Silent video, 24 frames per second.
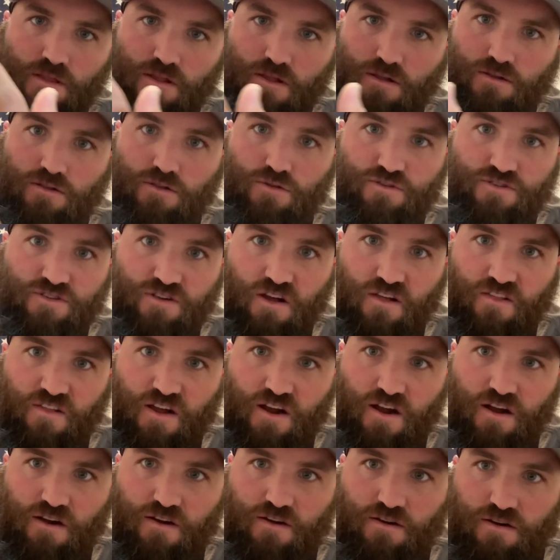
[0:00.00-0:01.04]
losing all the
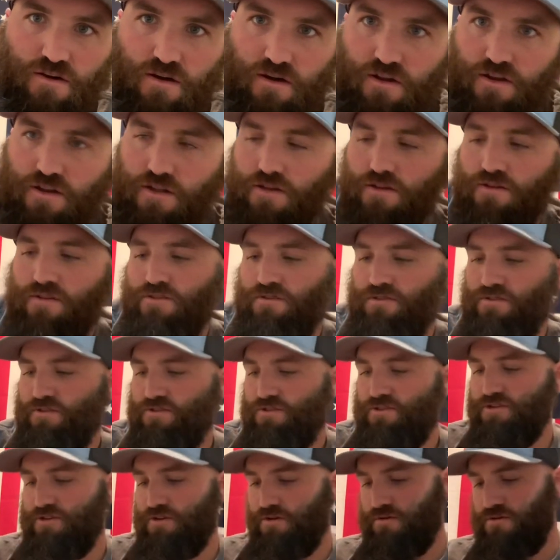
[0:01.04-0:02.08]
air on you.
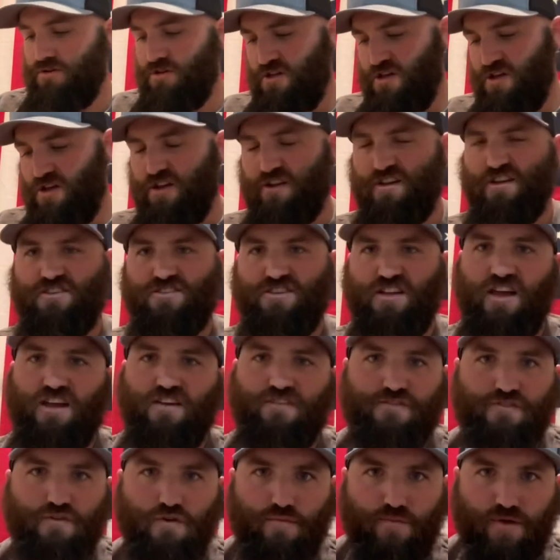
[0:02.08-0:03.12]
So it does take a
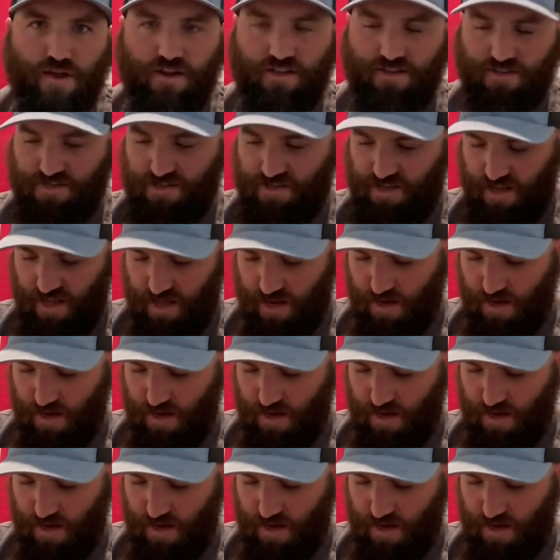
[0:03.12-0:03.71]
few minutes to get